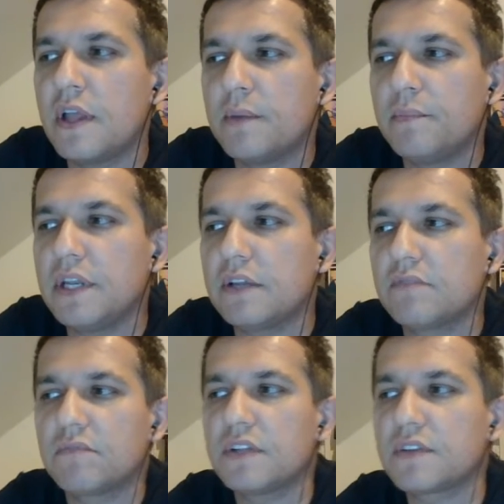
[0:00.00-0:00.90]
meaning
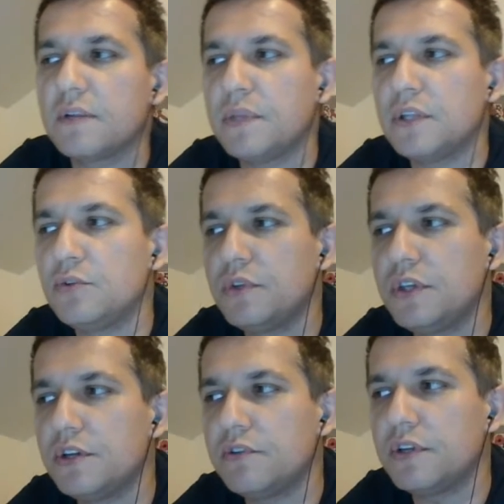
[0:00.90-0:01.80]
it can be New
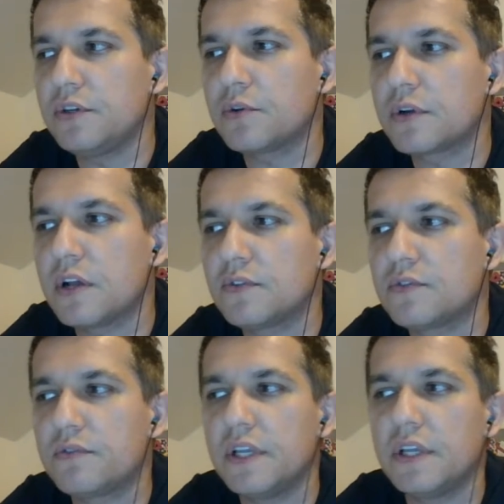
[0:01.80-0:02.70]
Year in your
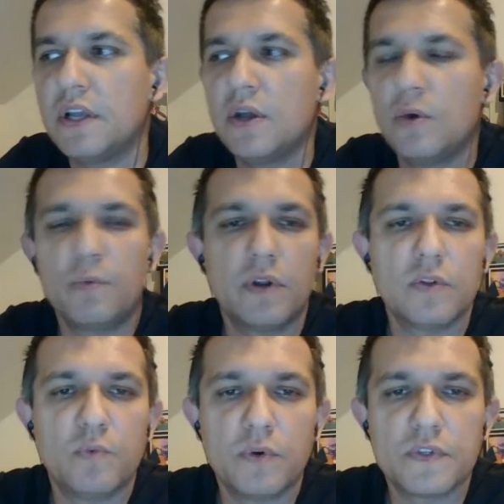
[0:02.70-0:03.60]
country,
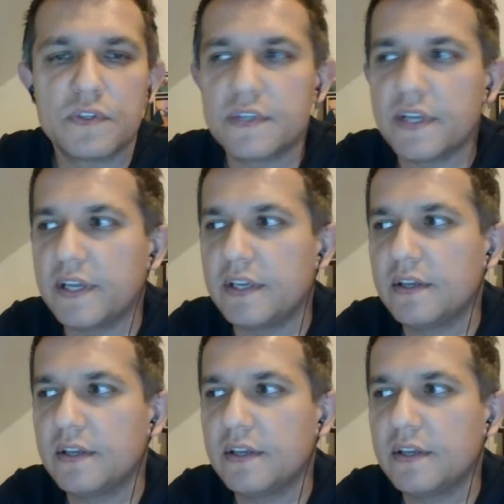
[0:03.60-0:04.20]
World War today,